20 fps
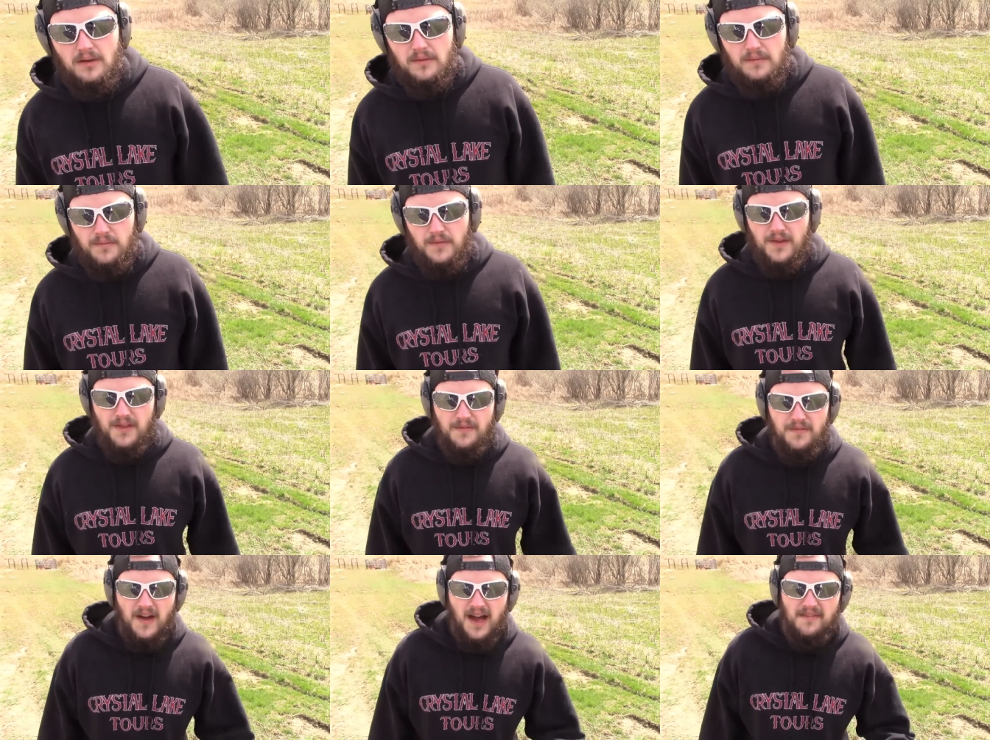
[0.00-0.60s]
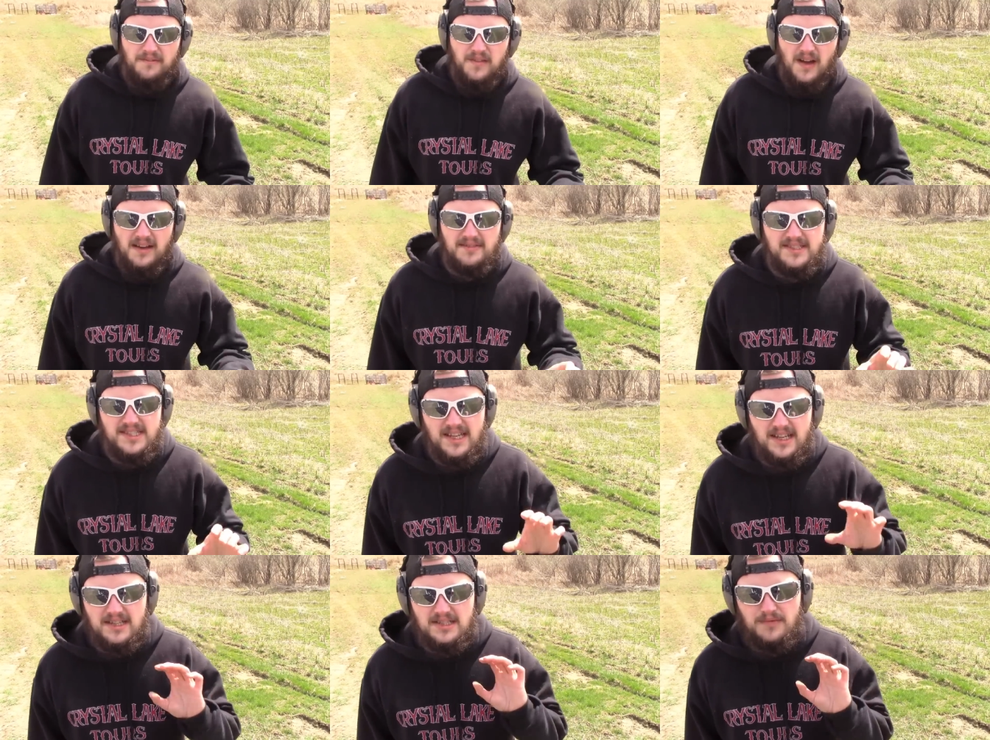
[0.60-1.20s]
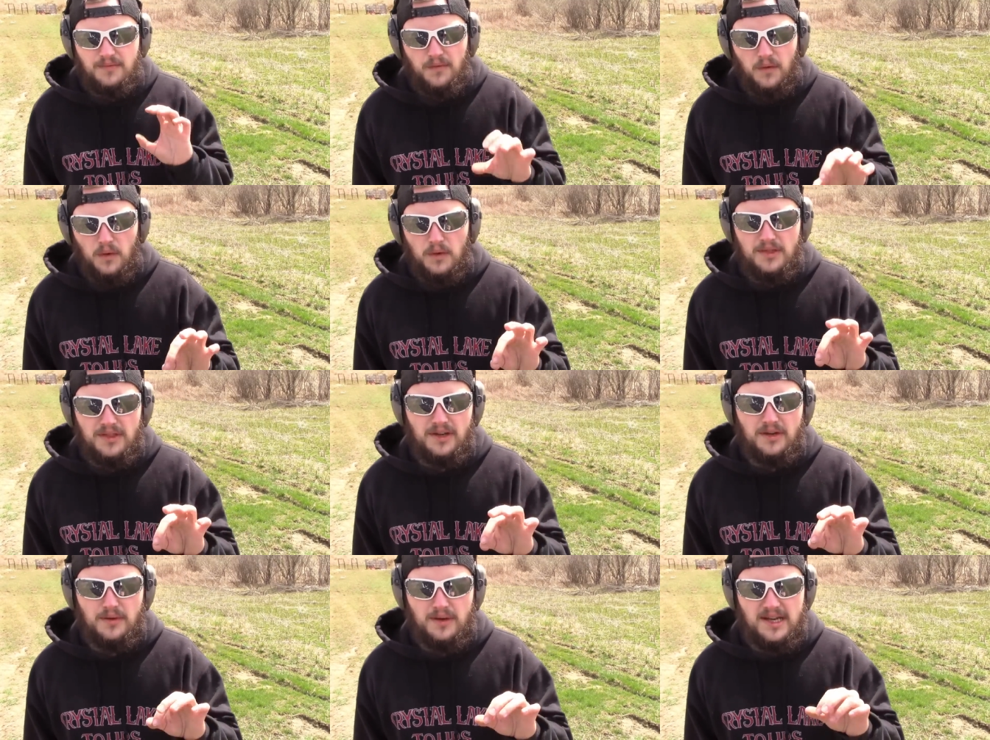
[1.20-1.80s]
For the 5.56 for
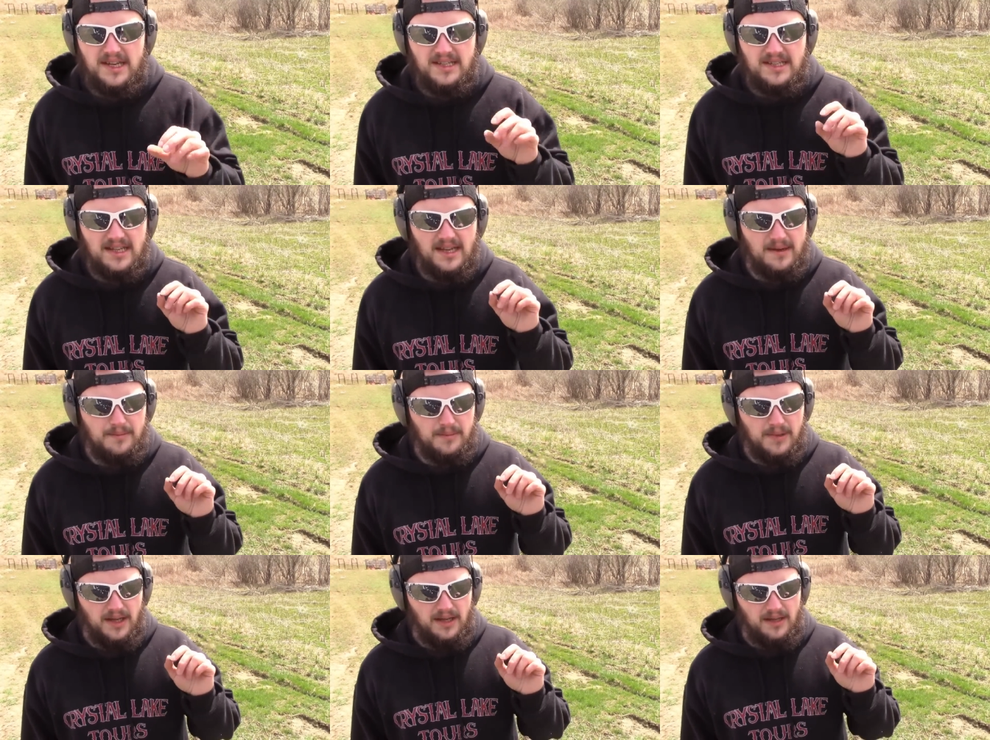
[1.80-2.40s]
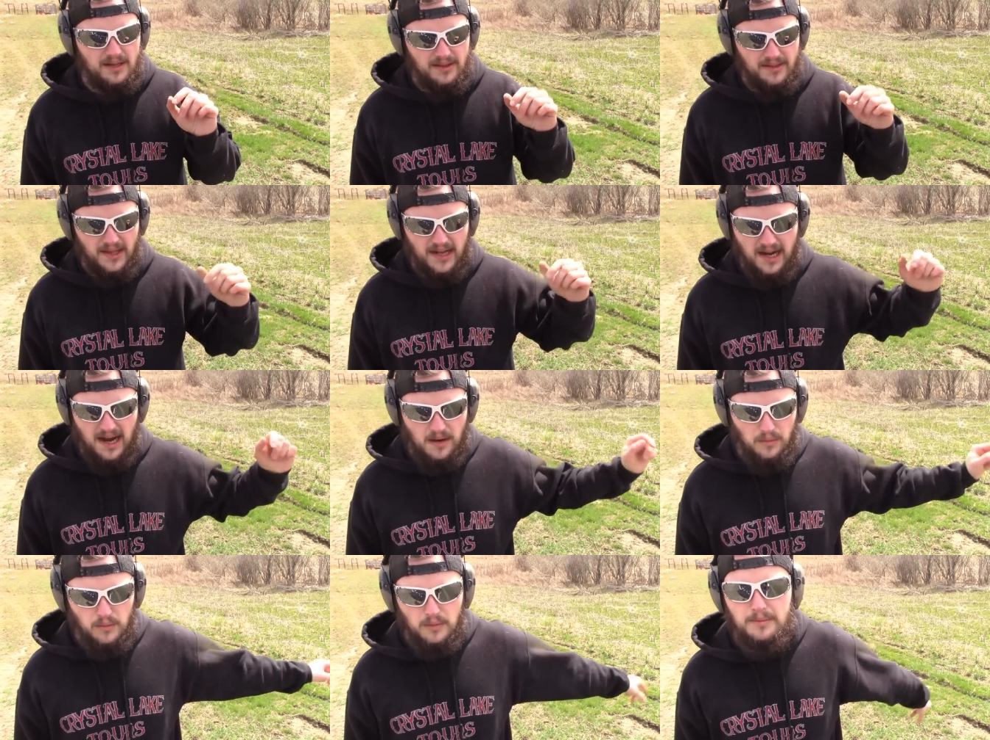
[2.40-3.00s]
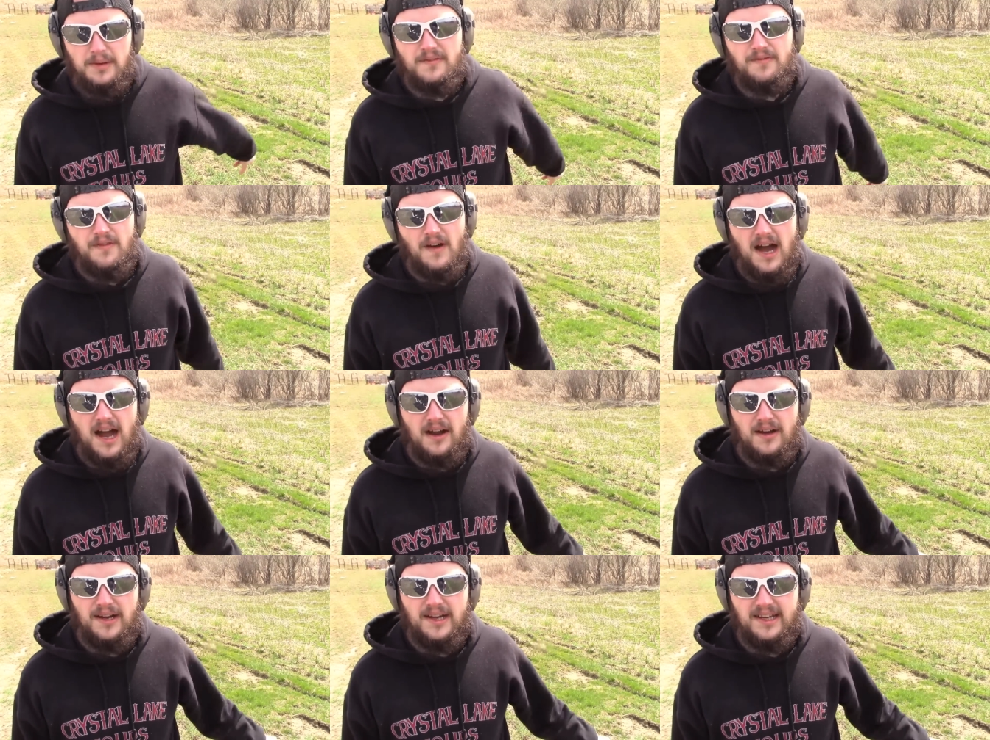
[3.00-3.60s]
the green tip that I will be
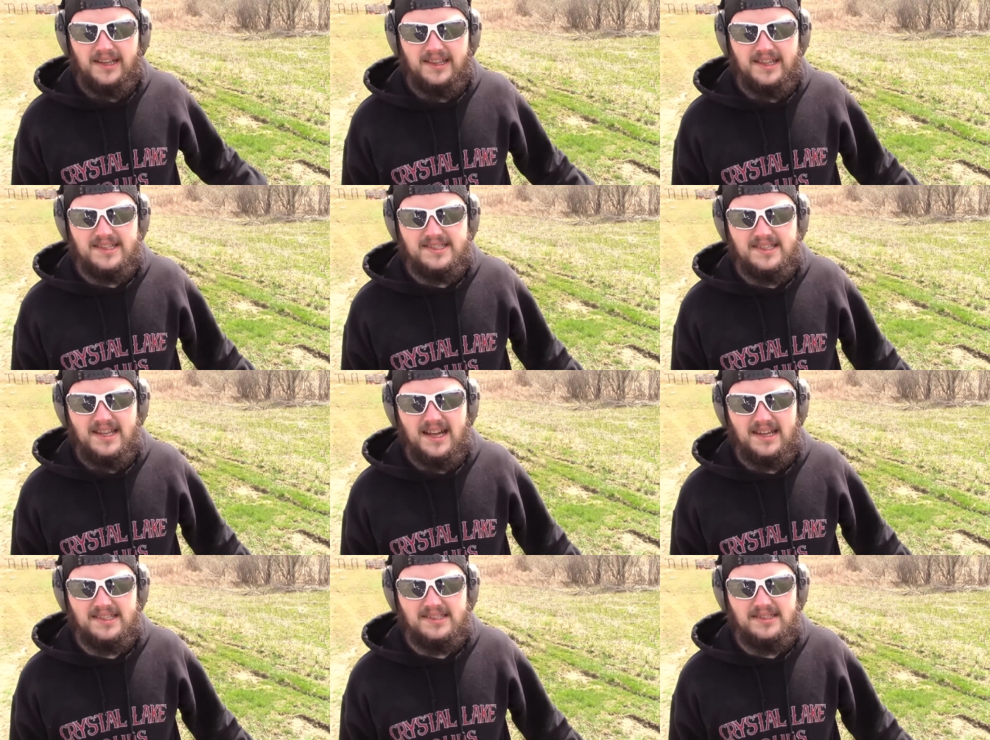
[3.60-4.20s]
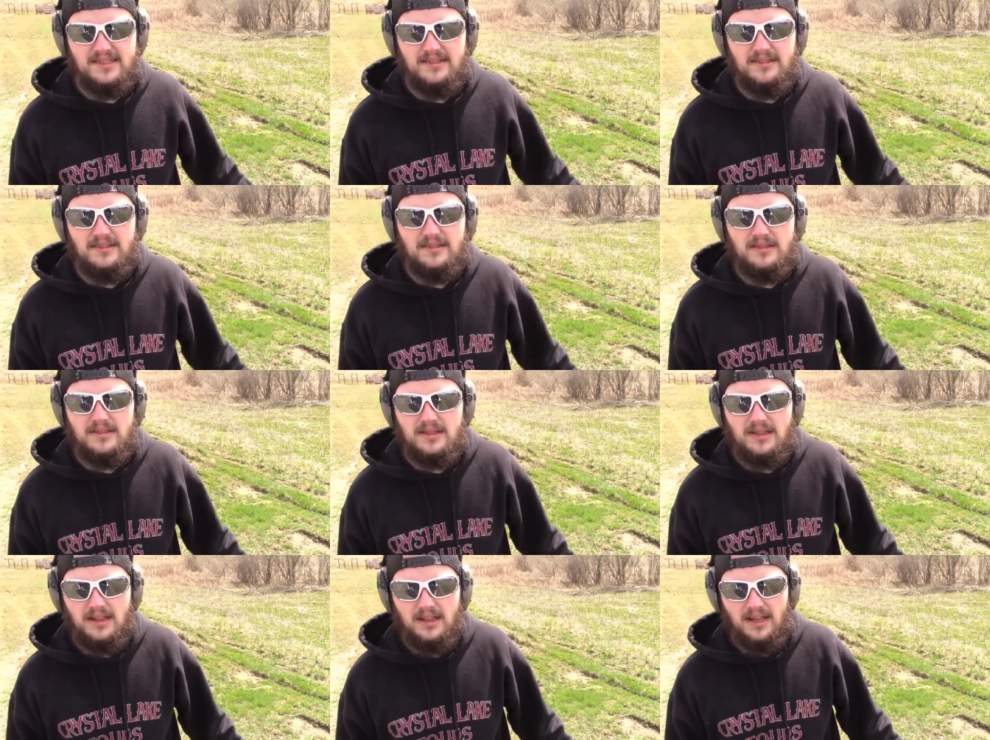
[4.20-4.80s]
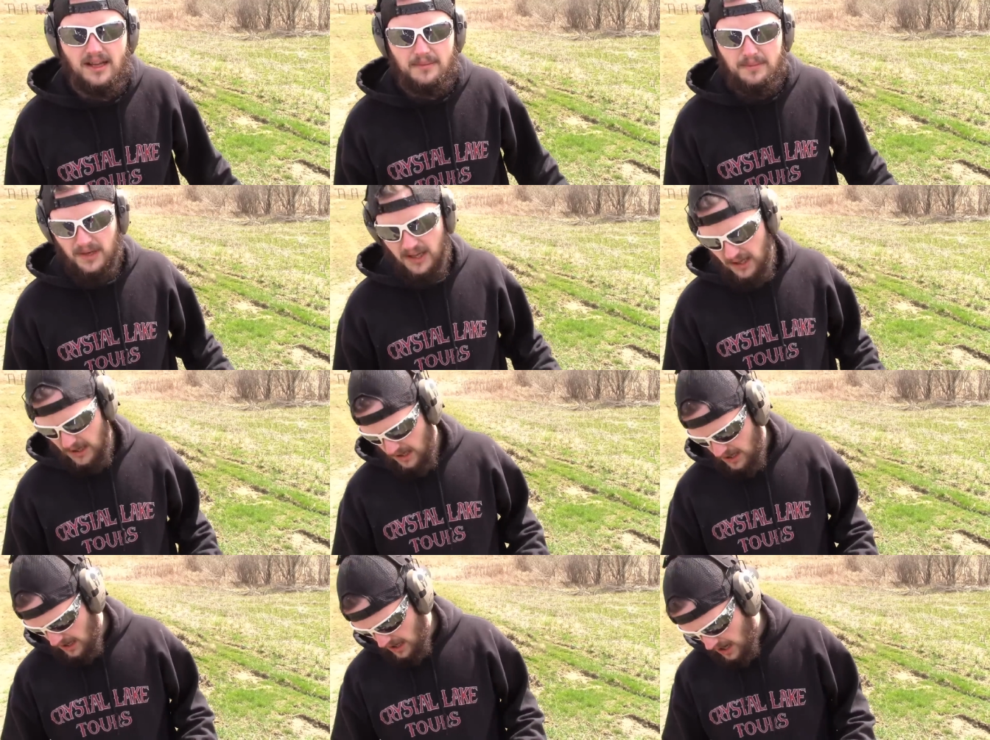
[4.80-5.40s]
firing in this next clip,
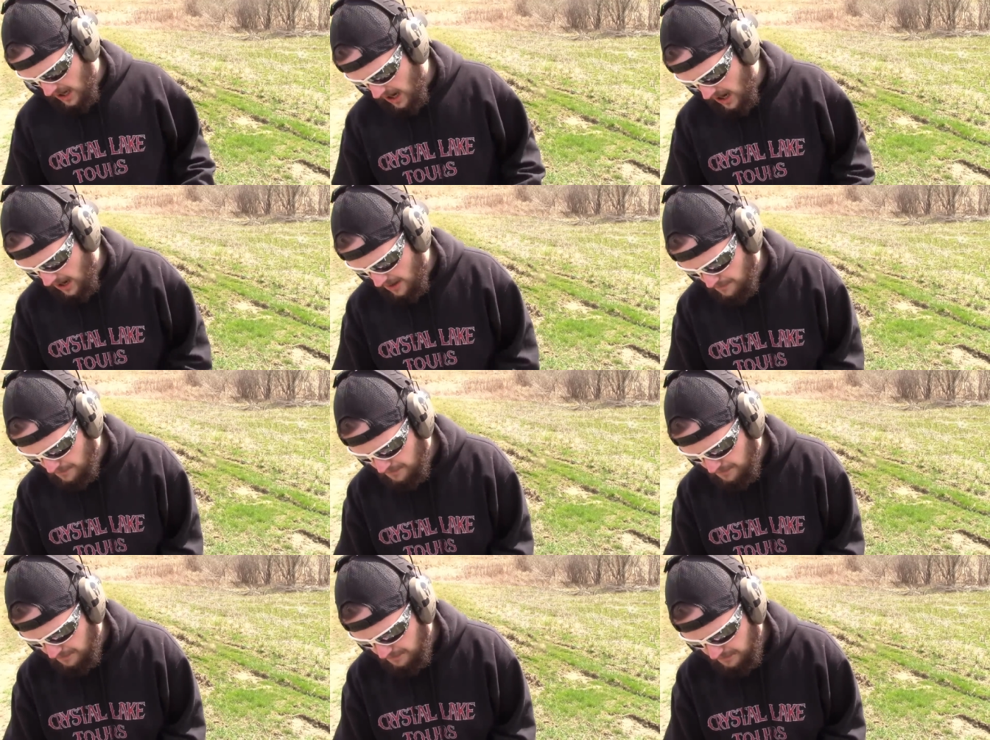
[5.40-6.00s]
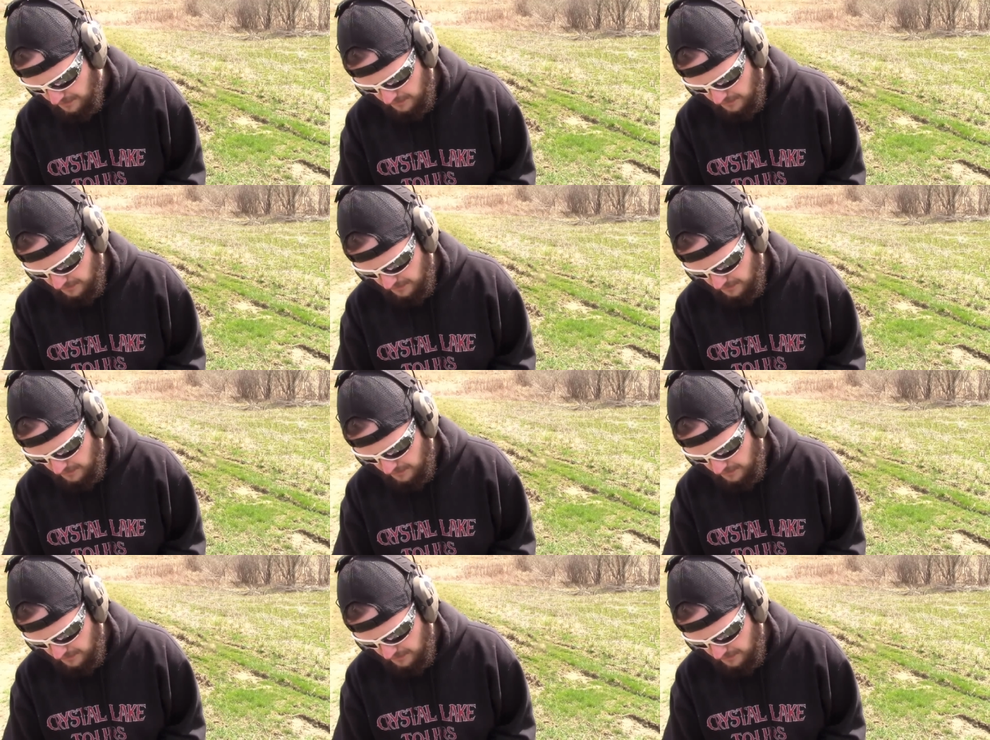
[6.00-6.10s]
um,